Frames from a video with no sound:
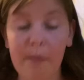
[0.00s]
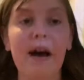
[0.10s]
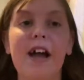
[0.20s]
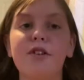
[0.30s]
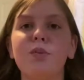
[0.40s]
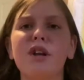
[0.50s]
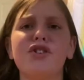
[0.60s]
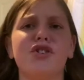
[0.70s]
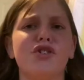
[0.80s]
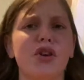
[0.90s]
but I just wanted
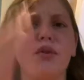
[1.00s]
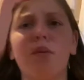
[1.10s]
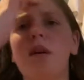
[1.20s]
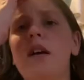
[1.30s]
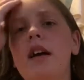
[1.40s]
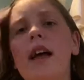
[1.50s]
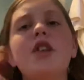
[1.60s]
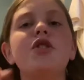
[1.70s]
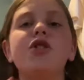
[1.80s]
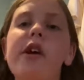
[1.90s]
to show
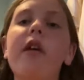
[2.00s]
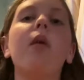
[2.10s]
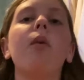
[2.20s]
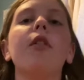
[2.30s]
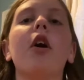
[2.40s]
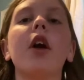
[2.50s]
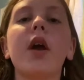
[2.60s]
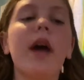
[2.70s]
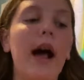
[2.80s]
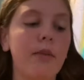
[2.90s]
and share with all you
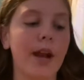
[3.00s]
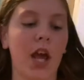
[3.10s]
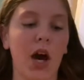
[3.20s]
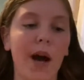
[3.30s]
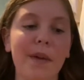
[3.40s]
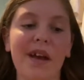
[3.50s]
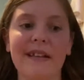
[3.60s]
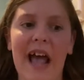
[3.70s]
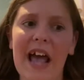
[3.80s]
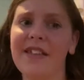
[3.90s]
guys what I got
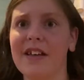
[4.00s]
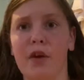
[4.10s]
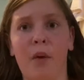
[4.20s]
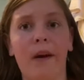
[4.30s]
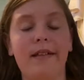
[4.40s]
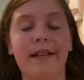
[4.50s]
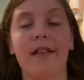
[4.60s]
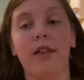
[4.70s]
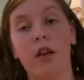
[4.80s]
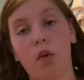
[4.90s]
because I think they're quite
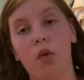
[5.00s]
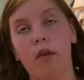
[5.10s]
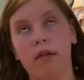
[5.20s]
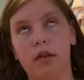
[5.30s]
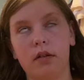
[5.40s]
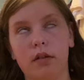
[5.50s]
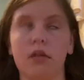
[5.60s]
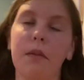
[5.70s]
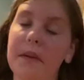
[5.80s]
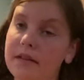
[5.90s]
snazzy and cool if I do so
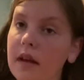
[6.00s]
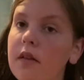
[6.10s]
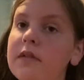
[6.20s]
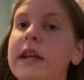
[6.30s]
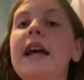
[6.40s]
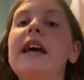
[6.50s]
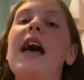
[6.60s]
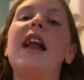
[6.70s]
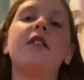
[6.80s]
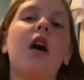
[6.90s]
myself.
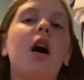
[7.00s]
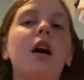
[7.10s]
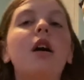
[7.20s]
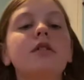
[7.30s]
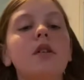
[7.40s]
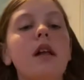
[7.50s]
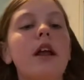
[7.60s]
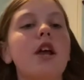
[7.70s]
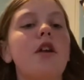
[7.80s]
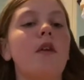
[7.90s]
And it's also
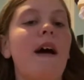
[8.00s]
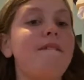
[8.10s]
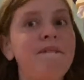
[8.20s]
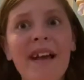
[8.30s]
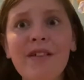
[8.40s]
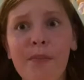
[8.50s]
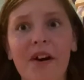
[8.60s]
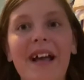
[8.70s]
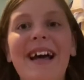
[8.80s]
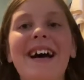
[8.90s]
letting you know that
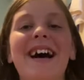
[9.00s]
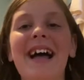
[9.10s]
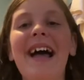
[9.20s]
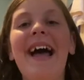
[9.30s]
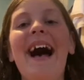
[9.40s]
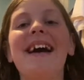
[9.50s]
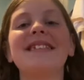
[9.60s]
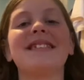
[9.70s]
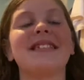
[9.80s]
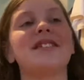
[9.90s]
Facebook
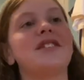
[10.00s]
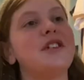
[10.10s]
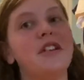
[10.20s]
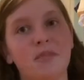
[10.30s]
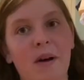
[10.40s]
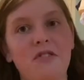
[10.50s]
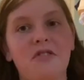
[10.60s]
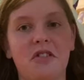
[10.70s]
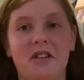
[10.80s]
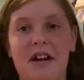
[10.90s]
has not
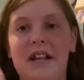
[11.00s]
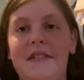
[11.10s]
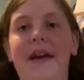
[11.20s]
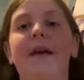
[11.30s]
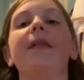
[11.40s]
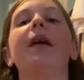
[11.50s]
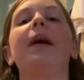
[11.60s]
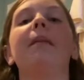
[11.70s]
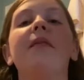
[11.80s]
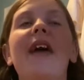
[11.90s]
sponsored or anything,
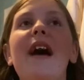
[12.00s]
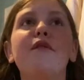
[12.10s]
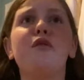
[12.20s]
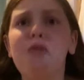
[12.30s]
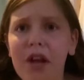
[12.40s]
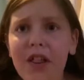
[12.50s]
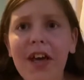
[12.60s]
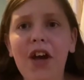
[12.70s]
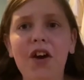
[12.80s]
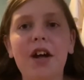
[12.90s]
but they have
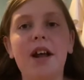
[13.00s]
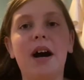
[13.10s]
really good,